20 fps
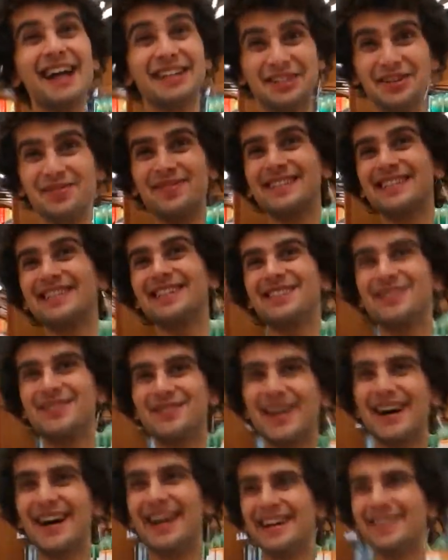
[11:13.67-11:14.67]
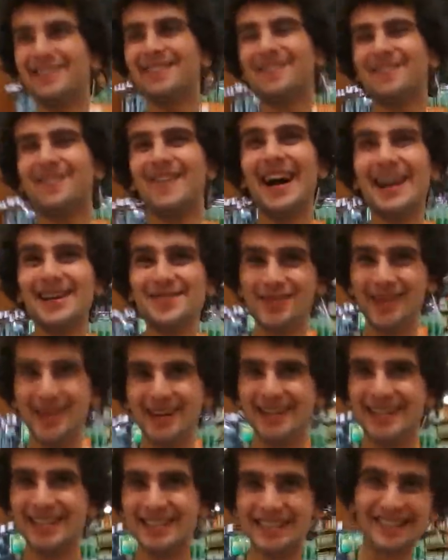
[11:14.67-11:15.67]
gypsy on the run,
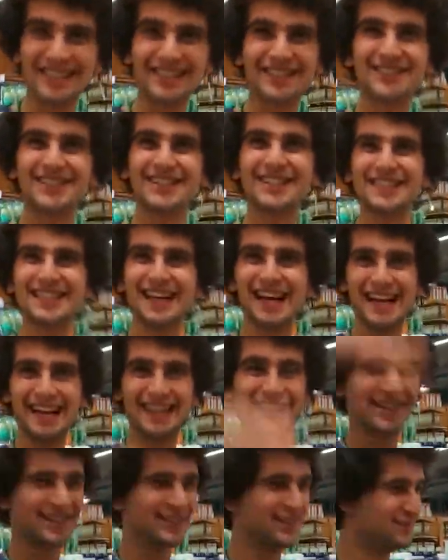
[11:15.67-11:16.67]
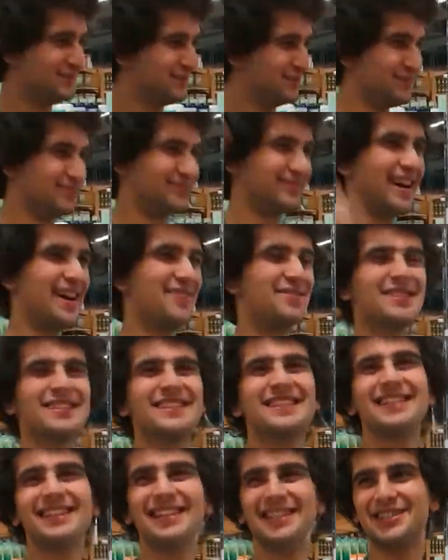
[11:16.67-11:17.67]
vagabond, you're just like, I'm
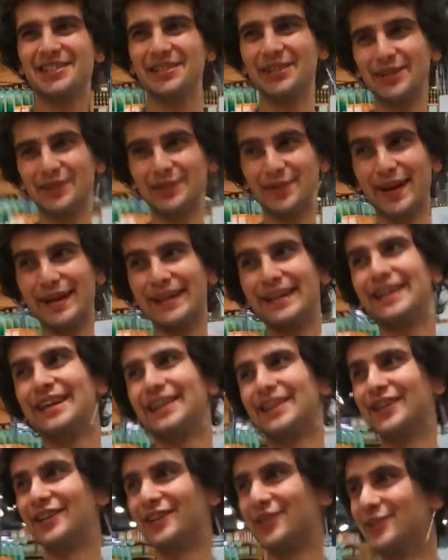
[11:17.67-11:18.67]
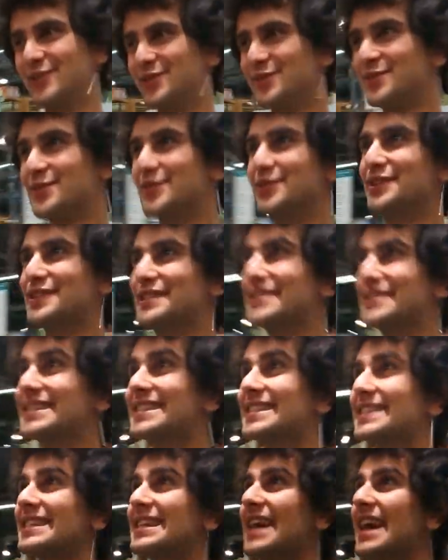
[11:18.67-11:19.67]
just gonna do it right here
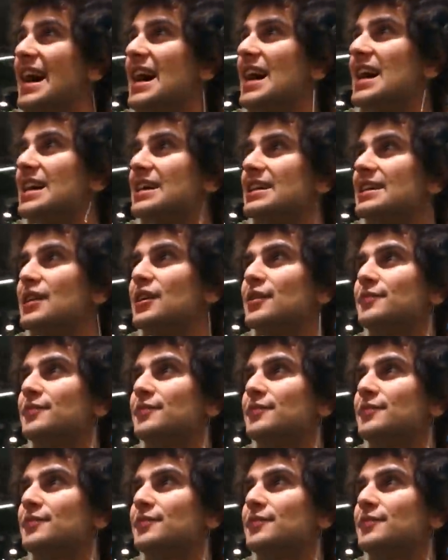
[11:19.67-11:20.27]
And